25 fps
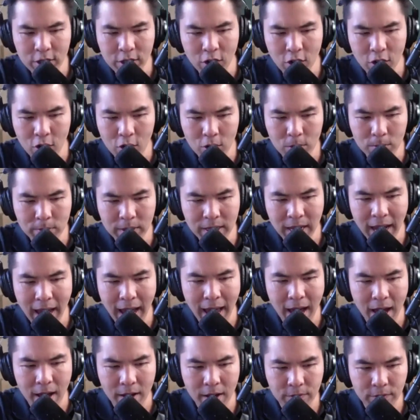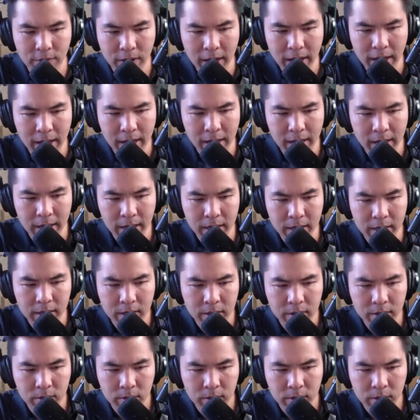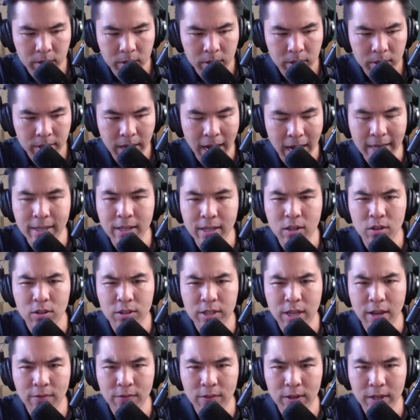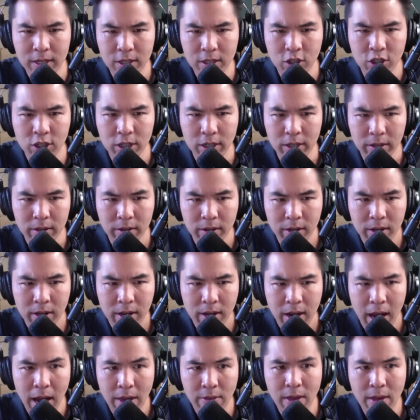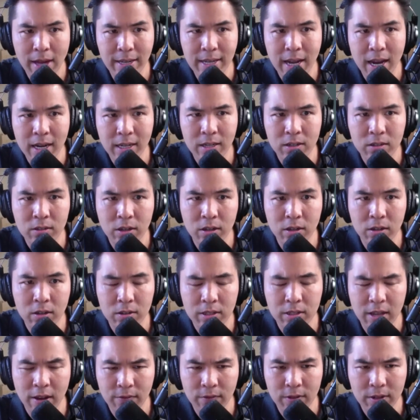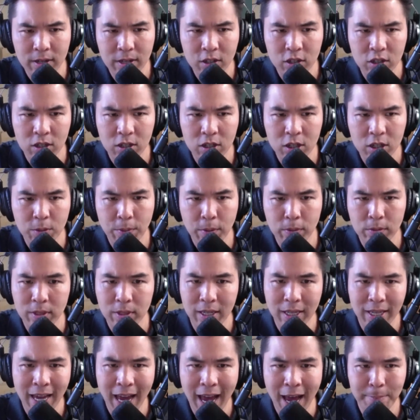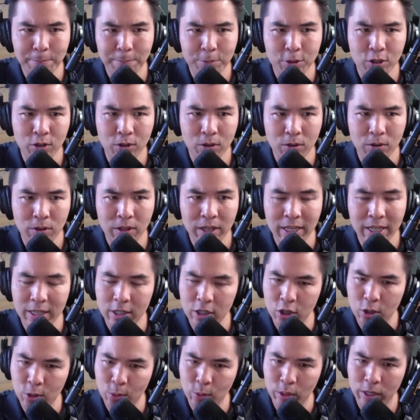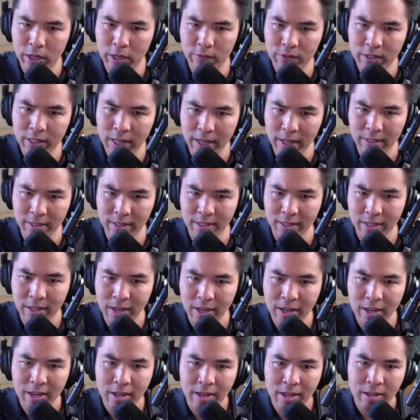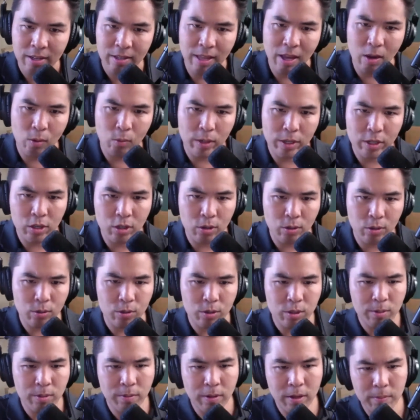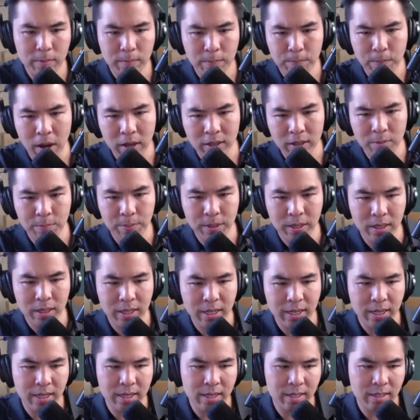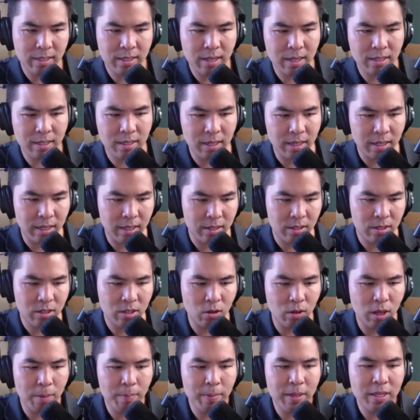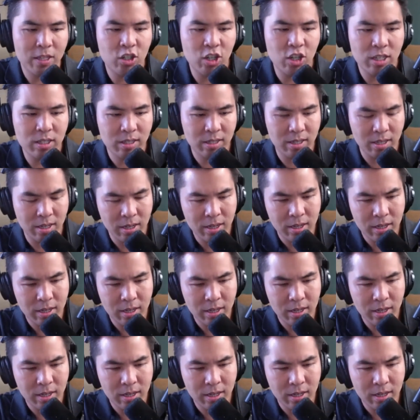terms have a technical definition, and that technical definition is supposed to capture the intuitive sense that we use possibility and necessity. So let me just